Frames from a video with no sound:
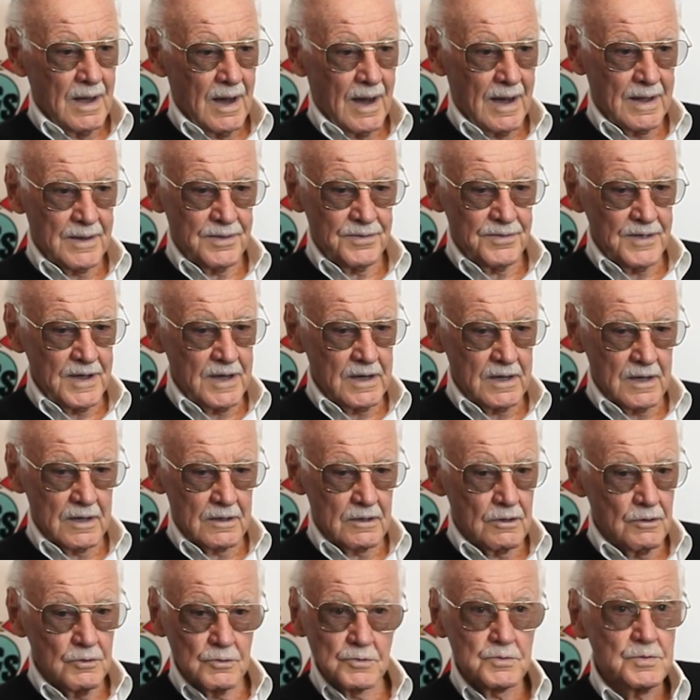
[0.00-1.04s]
I think
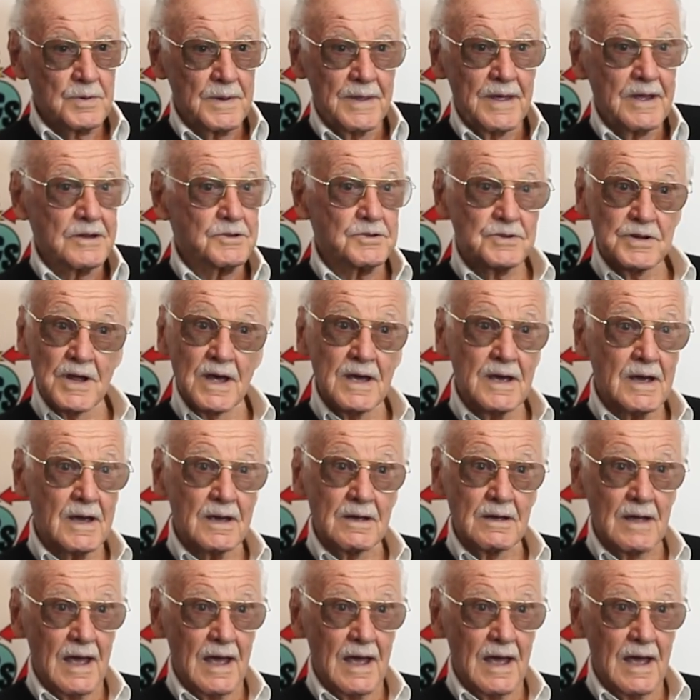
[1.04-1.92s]
it goes without saying,